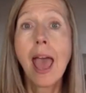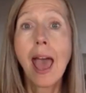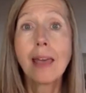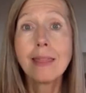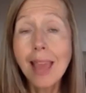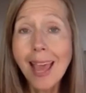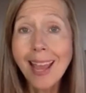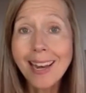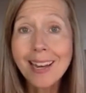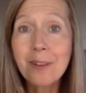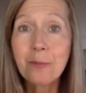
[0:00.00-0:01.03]
And
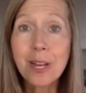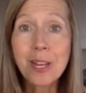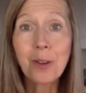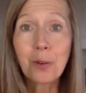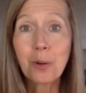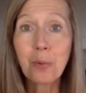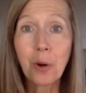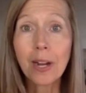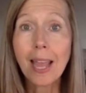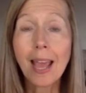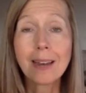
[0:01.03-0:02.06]
then when you go to
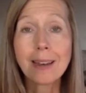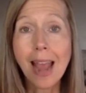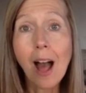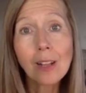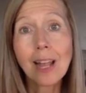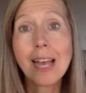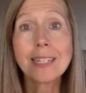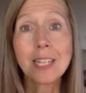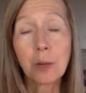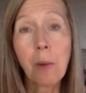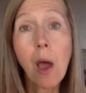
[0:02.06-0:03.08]
work at alkalizing
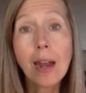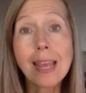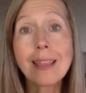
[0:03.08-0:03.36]
your body,